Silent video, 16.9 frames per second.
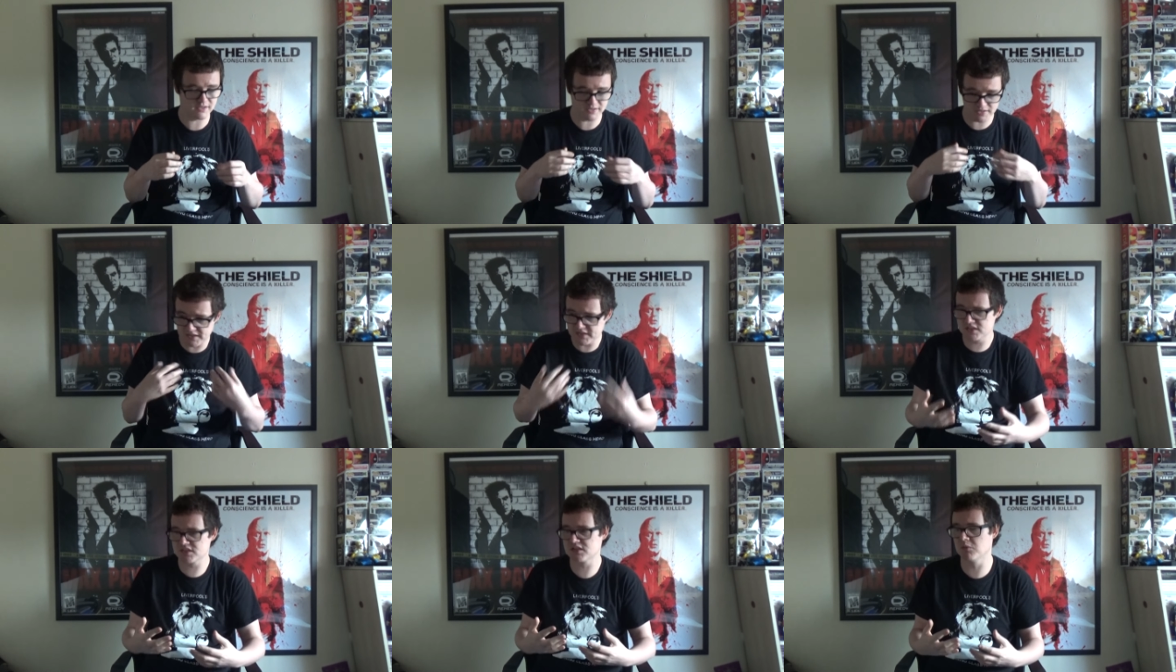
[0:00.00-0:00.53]

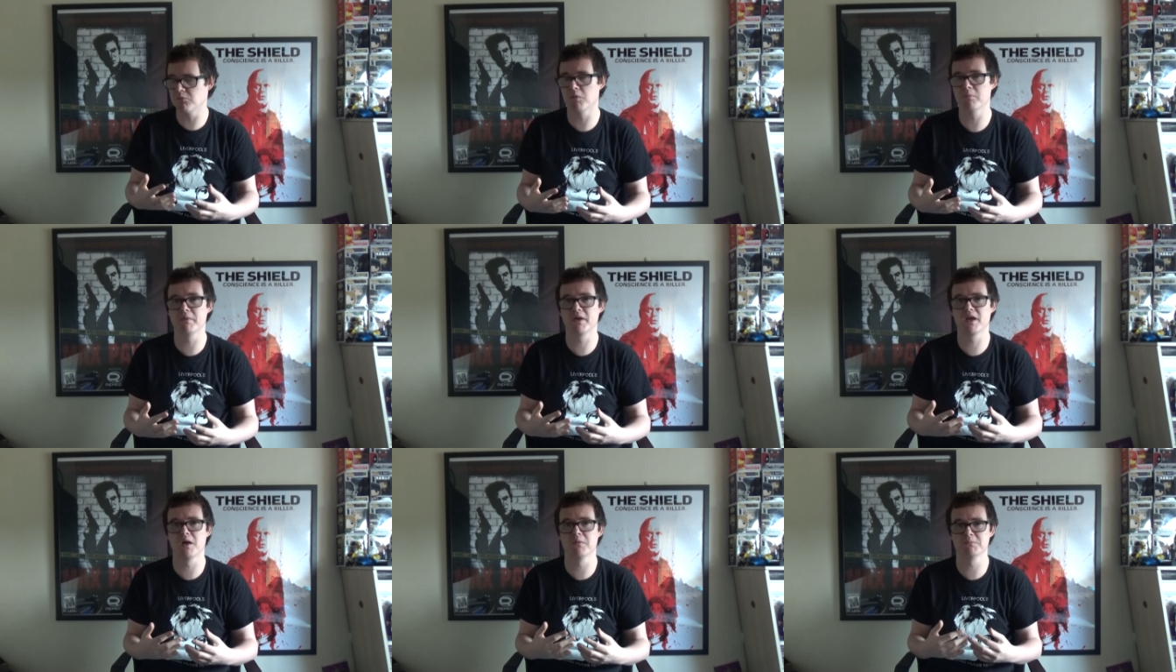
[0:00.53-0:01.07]
He somewhat
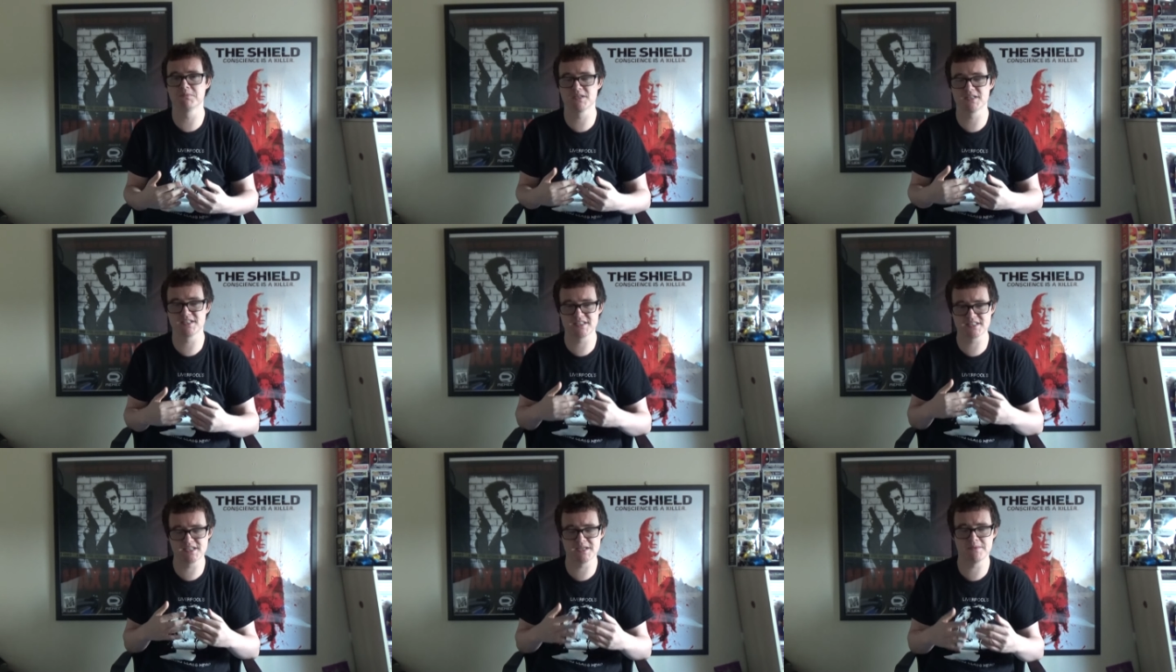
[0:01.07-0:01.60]
becomes
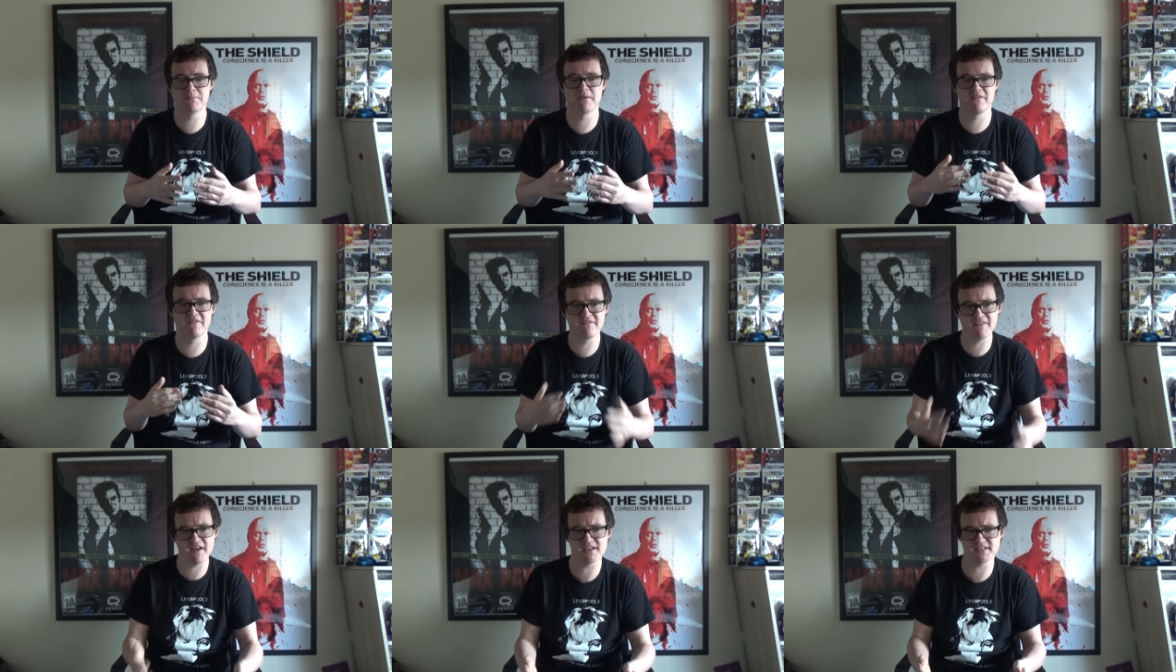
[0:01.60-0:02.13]

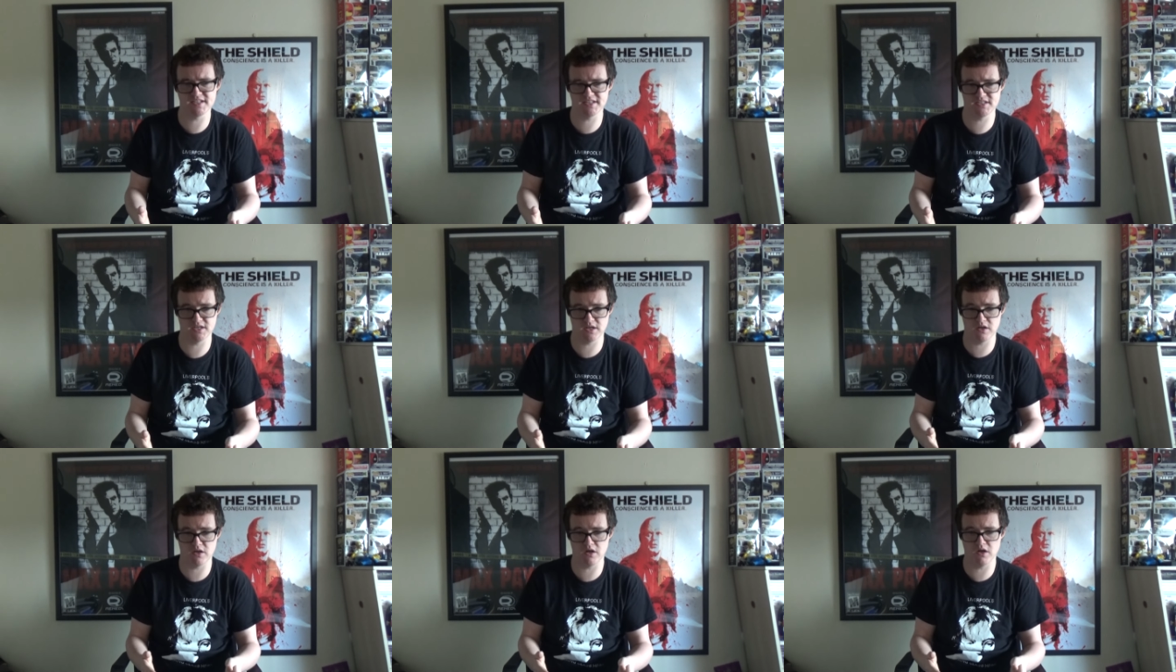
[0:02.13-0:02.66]
sympathetic
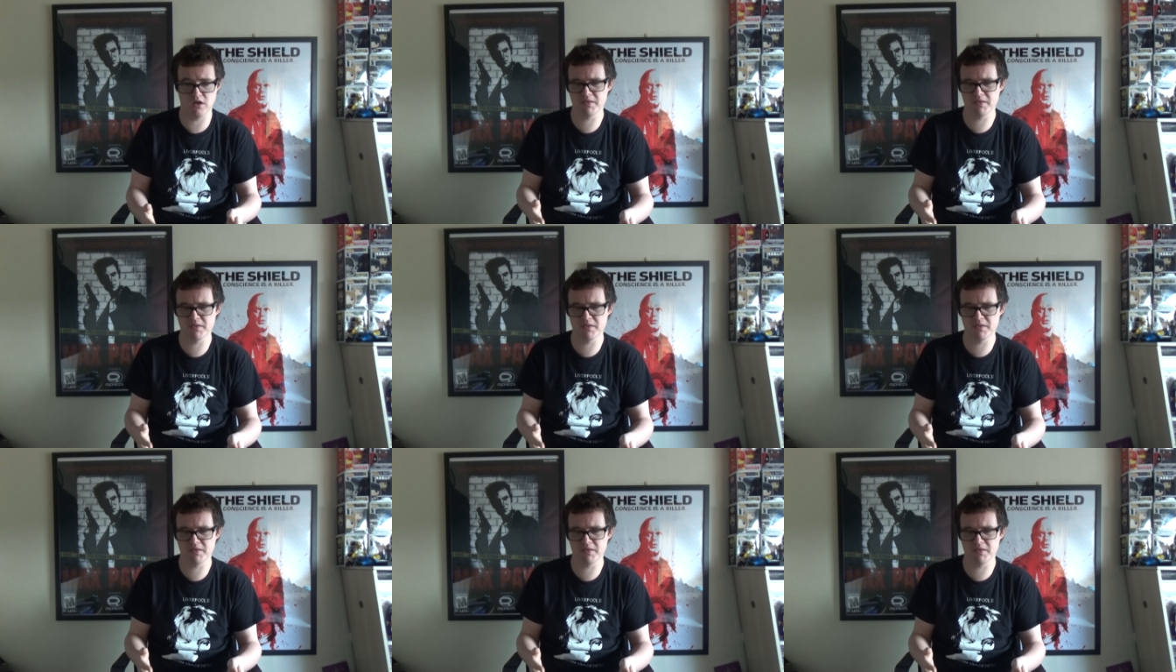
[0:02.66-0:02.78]
to her,